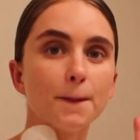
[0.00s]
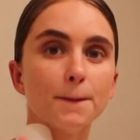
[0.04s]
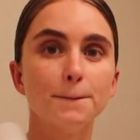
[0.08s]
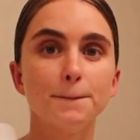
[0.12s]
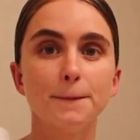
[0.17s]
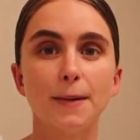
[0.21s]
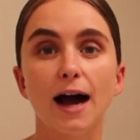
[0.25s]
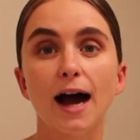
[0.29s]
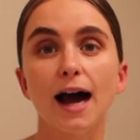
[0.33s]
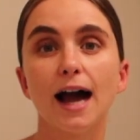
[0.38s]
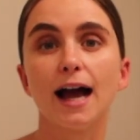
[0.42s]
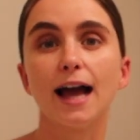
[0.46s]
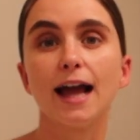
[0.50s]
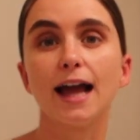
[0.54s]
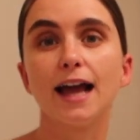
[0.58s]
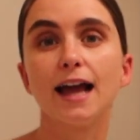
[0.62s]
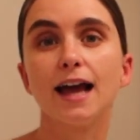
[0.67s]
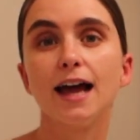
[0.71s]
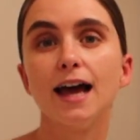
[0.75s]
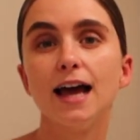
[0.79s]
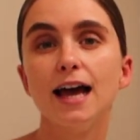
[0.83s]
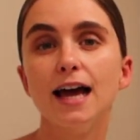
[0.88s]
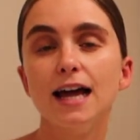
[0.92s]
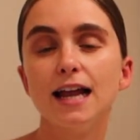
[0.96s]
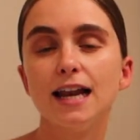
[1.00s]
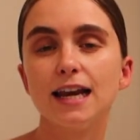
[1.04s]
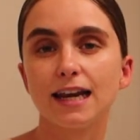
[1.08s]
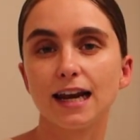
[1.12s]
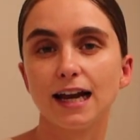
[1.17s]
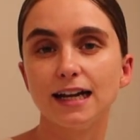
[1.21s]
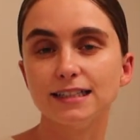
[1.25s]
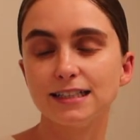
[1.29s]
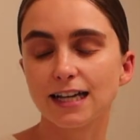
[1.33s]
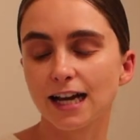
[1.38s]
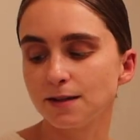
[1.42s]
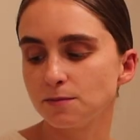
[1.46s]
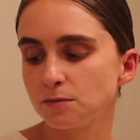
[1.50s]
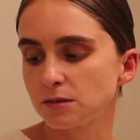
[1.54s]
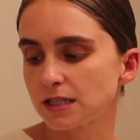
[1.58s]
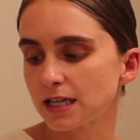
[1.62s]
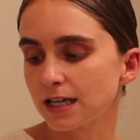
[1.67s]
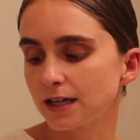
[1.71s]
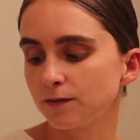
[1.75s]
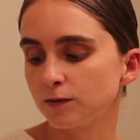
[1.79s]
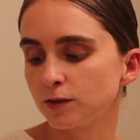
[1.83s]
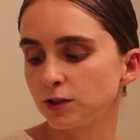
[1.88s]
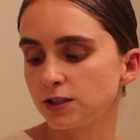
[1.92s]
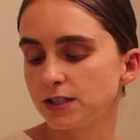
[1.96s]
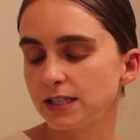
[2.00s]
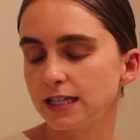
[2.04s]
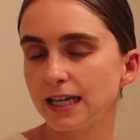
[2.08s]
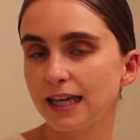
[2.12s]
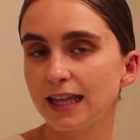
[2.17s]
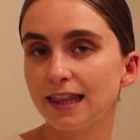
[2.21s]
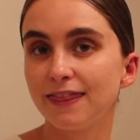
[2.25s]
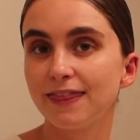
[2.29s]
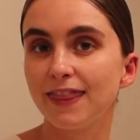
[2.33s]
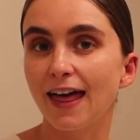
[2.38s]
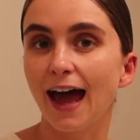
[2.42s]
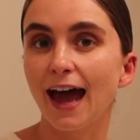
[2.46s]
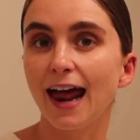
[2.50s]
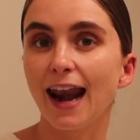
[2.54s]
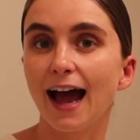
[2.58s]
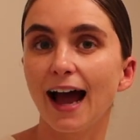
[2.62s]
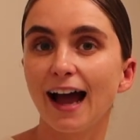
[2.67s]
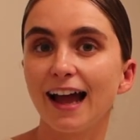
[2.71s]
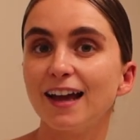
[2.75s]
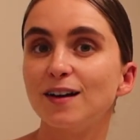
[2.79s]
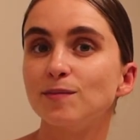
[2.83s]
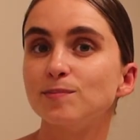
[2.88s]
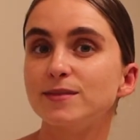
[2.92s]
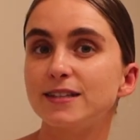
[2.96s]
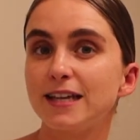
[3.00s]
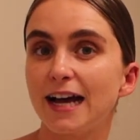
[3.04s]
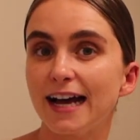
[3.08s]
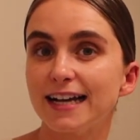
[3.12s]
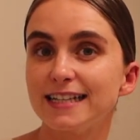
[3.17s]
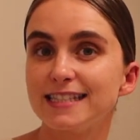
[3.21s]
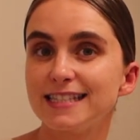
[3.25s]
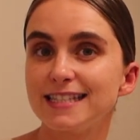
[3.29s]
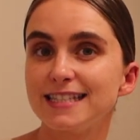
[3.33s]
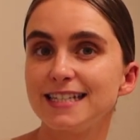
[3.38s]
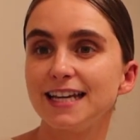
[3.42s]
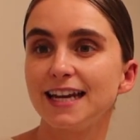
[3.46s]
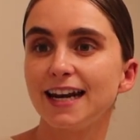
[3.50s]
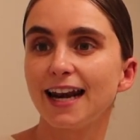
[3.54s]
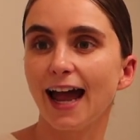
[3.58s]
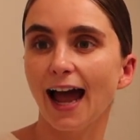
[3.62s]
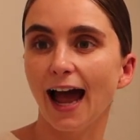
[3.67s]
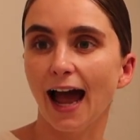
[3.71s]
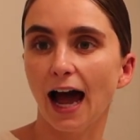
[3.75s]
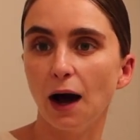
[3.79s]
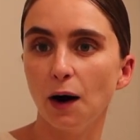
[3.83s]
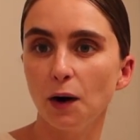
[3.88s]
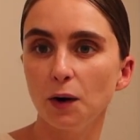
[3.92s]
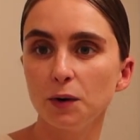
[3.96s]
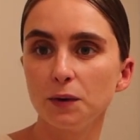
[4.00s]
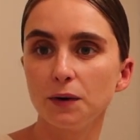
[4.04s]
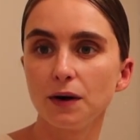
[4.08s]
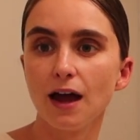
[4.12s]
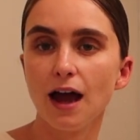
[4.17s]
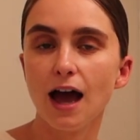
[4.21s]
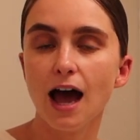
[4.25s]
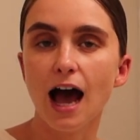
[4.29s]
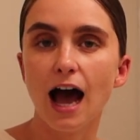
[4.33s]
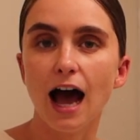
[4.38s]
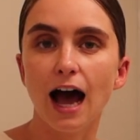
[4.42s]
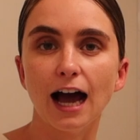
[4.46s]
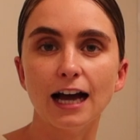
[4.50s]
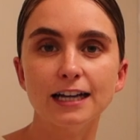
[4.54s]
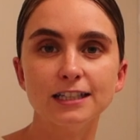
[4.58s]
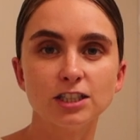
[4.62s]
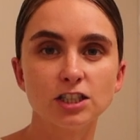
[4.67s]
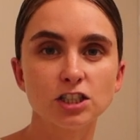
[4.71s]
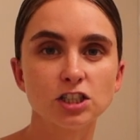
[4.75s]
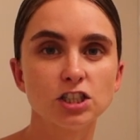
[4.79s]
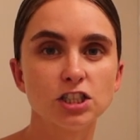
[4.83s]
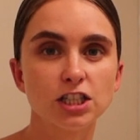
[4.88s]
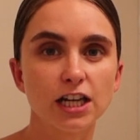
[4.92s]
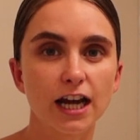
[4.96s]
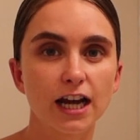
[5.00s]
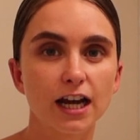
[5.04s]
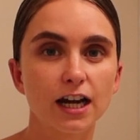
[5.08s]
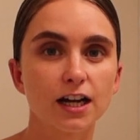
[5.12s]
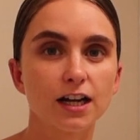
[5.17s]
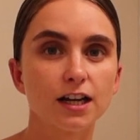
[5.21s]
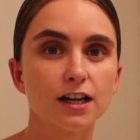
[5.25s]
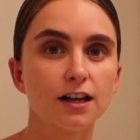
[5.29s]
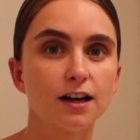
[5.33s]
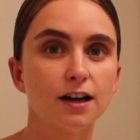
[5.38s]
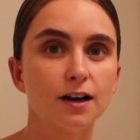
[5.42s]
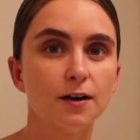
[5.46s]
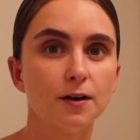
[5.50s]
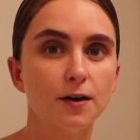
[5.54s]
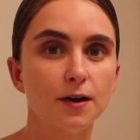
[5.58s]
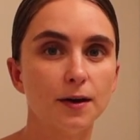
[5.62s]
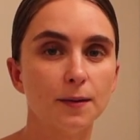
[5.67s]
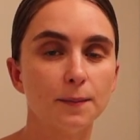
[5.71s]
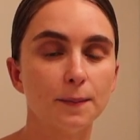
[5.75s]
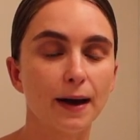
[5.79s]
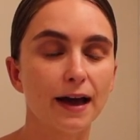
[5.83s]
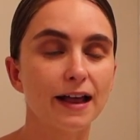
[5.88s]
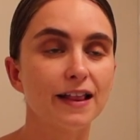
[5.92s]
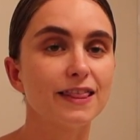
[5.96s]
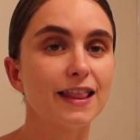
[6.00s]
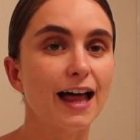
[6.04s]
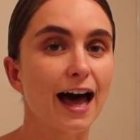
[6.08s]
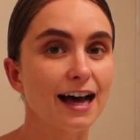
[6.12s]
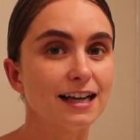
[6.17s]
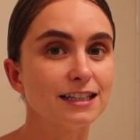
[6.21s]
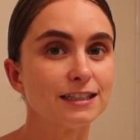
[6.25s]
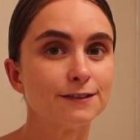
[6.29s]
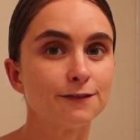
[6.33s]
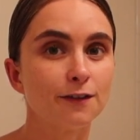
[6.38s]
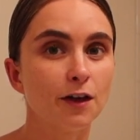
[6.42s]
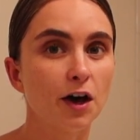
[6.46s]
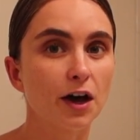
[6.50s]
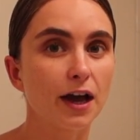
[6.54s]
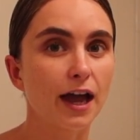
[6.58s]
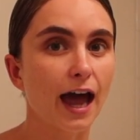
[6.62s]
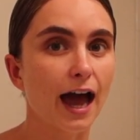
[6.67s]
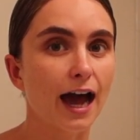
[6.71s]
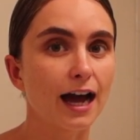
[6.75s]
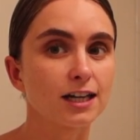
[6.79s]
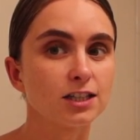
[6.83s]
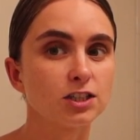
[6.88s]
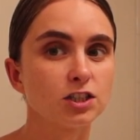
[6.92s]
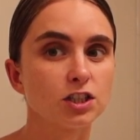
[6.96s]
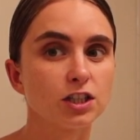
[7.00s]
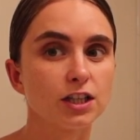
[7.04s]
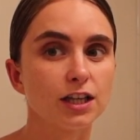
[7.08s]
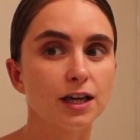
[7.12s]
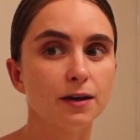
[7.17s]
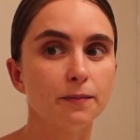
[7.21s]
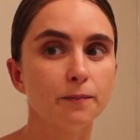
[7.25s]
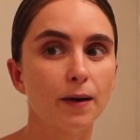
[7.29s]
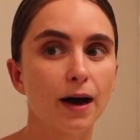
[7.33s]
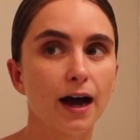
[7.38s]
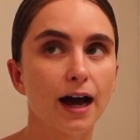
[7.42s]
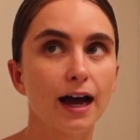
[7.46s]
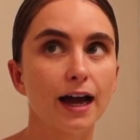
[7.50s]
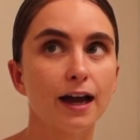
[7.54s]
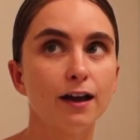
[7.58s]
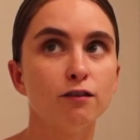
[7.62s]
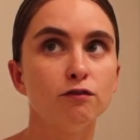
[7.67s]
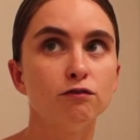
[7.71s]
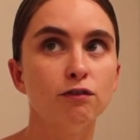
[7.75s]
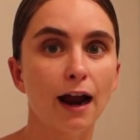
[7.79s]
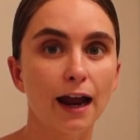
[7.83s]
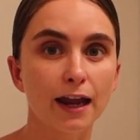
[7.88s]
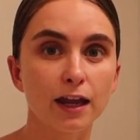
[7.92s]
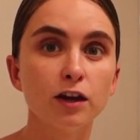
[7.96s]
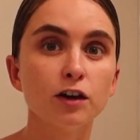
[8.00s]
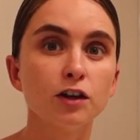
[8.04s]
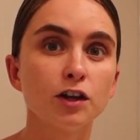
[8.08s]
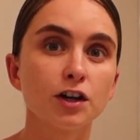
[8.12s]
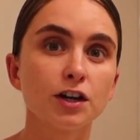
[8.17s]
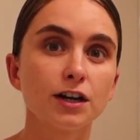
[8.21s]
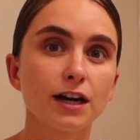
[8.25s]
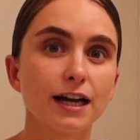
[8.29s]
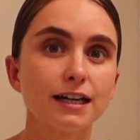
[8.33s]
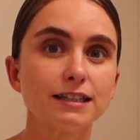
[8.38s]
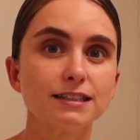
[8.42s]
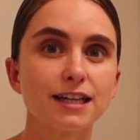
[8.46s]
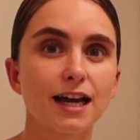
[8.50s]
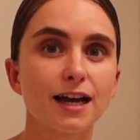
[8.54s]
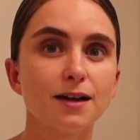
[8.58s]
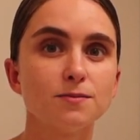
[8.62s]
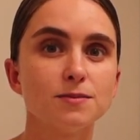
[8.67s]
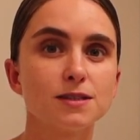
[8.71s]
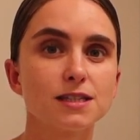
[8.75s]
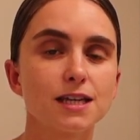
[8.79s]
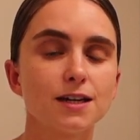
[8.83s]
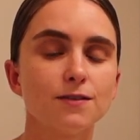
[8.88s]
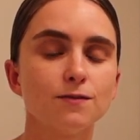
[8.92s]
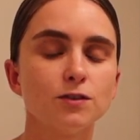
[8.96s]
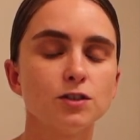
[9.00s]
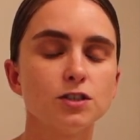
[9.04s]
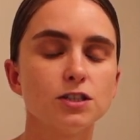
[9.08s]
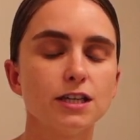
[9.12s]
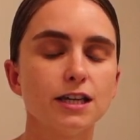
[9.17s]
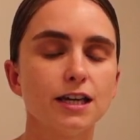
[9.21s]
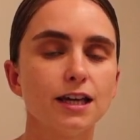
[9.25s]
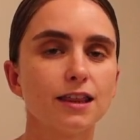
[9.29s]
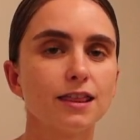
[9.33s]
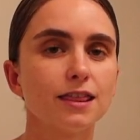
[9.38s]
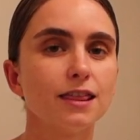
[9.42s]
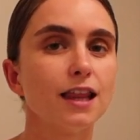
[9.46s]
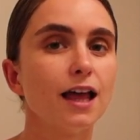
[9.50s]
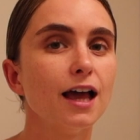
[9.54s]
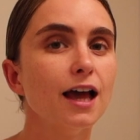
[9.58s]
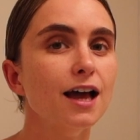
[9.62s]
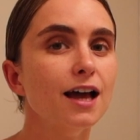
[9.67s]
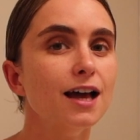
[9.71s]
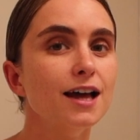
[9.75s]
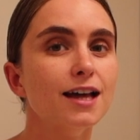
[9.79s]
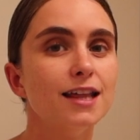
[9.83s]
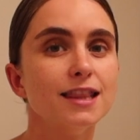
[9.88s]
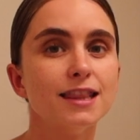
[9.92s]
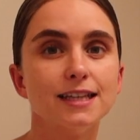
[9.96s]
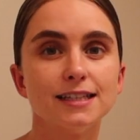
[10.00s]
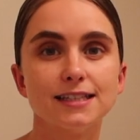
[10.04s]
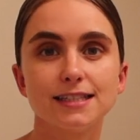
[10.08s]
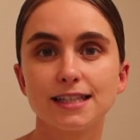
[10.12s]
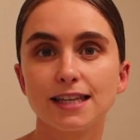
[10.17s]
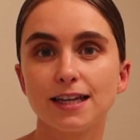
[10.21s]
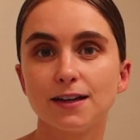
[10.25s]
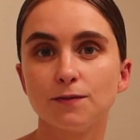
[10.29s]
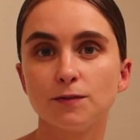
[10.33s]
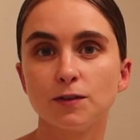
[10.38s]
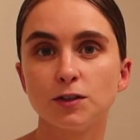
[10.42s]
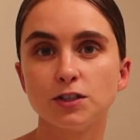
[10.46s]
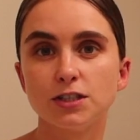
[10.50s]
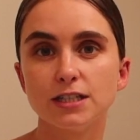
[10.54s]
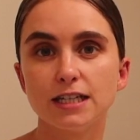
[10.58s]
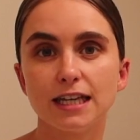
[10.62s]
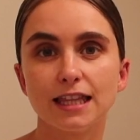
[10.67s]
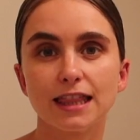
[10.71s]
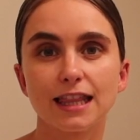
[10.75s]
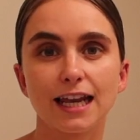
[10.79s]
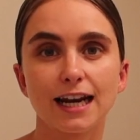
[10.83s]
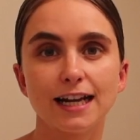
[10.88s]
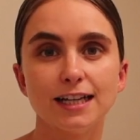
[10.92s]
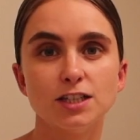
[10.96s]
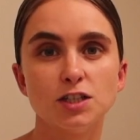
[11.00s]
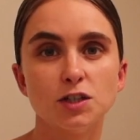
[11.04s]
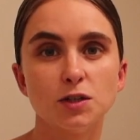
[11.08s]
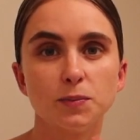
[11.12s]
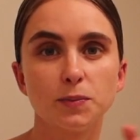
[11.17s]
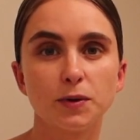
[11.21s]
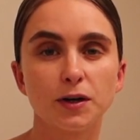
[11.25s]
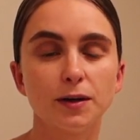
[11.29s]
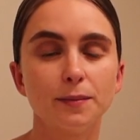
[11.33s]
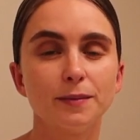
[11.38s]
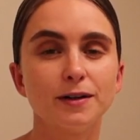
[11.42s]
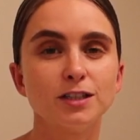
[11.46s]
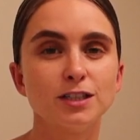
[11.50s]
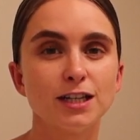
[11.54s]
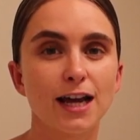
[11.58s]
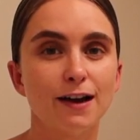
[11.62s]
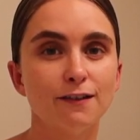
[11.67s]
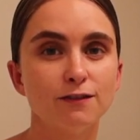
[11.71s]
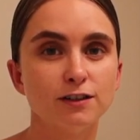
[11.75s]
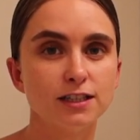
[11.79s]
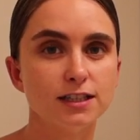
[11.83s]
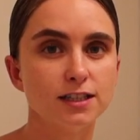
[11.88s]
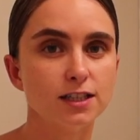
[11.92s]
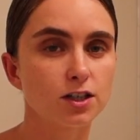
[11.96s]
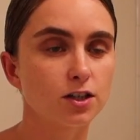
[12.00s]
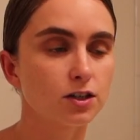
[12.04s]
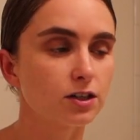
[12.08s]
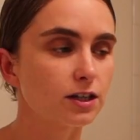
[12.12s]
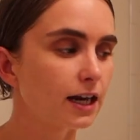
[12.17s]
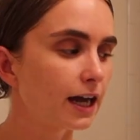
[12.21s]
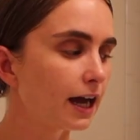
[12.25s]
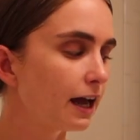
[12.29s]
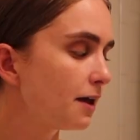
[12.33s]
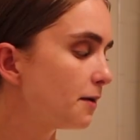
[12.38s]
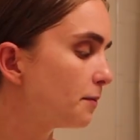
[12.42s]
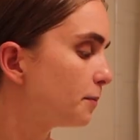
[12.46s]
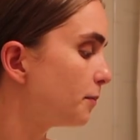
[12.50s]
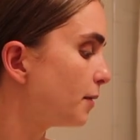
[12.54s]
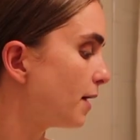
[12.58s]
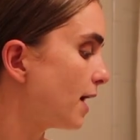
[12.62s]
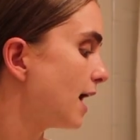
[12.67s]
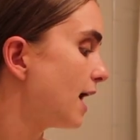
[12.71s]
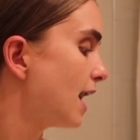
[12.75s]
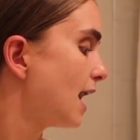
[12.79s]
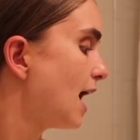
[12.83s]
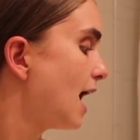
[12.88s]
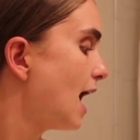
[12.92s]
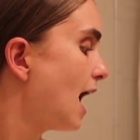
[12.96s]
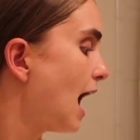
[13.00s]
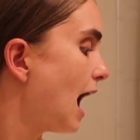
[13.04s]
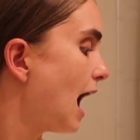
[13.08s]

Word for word: my nighttime skin routine that I am testing out. I just shared in my last vlog actually my regular nighttime skin routine, the skin routine that I do pretty much every single night, but